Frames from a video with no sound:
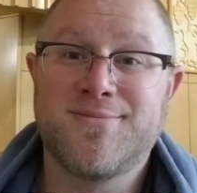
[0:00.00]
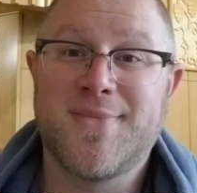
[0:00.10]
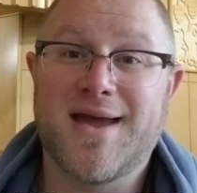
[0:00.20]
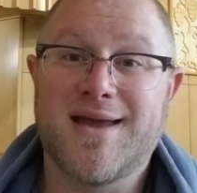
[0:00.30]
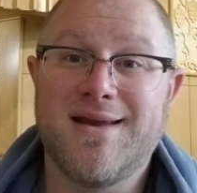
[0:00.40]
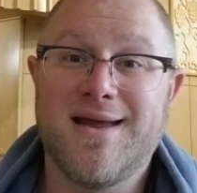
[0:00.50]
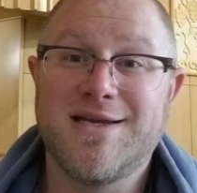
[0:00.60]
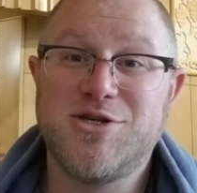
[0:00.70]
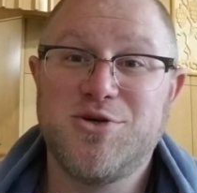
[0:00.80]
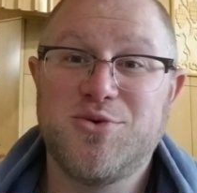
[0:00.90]
I can
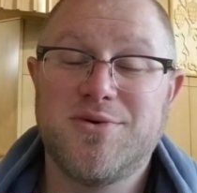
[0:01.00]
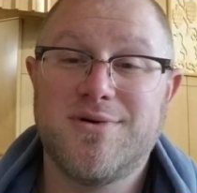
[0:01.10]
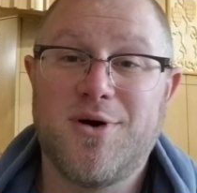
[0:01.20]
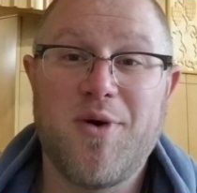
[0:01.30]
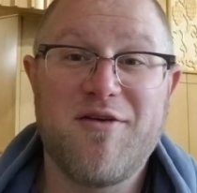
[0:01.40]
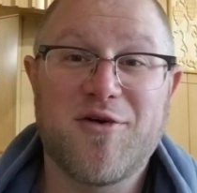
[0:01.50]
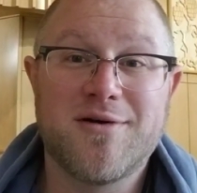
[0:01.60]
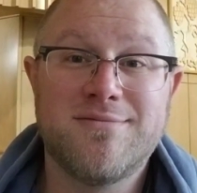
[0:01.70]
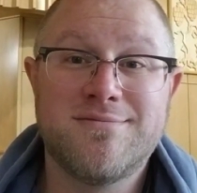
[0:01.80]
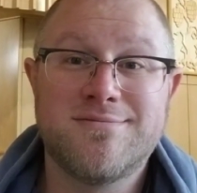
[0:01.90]
hand you a wafer
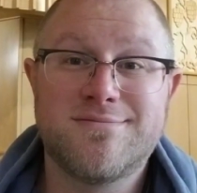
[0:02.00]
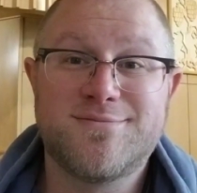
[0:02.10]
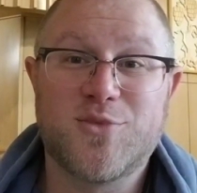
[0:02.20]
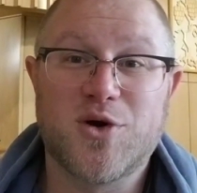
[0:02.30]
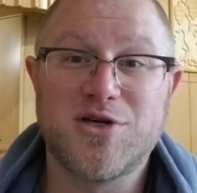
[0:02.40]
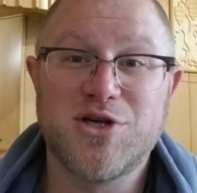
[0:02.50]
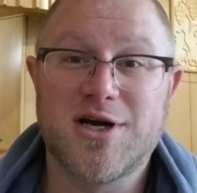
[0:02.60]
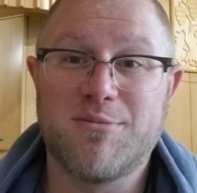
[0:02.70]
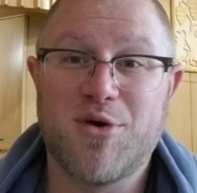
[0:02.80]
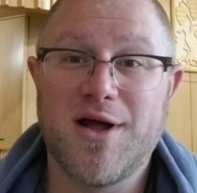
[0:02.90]
or a chunk
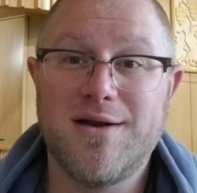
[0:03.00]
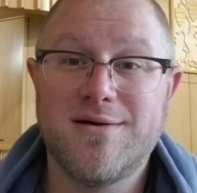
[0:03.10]
of bread.